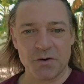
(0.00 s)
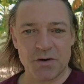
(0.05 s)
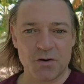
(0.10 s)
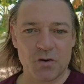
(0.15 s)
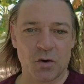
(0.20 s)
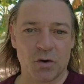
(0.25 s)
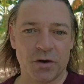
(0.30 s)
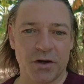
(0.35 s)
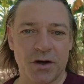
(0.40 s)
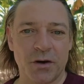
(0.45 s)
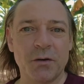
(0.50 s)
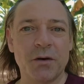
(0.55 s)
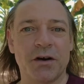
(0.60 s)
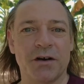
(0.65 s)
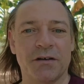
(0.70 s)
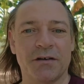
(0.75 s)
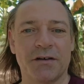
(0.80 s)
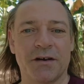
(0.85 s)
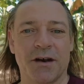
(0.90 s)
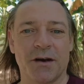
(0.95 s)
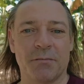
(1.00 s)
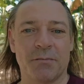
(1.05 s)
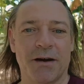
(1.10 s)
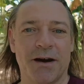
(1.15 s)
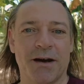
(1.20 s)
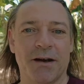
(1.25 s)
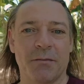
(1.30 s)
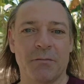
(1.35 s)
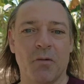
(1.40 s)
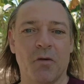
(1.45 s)
with strong unions getting
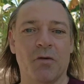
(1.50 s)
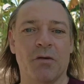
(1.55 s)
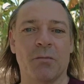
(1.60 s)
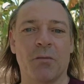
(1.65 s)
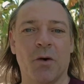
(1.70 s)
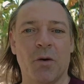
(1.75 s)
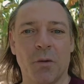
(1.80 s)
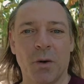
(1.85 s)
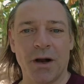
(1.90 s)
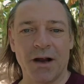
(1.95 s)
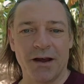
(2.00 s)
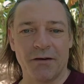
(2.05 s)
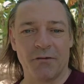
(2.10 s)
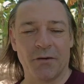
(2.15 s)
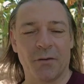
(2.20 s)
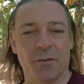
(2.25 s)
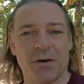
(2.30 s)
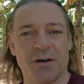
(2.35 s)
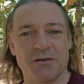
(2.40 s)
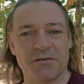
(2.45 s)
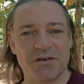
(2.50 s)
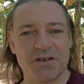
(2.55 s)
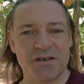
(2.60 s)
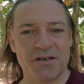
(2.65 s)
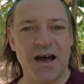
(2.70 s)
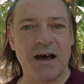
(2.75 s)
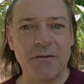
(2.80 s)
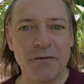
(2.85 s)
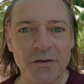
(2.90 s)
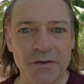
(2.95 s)
paid more and more while everyone else
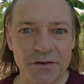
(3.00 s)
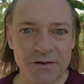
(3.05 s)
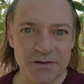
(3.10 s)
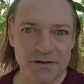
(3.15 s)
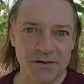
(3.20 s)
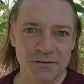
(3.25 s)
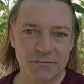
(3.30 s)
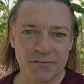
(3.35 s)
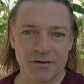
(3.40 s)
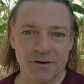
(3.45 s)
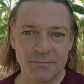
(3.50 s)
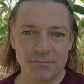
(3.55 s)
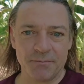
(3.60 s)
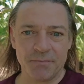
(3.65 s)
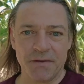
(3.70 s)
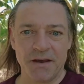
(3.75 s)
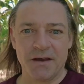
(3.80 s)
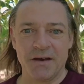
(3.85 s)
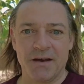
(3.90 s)
suffers, right?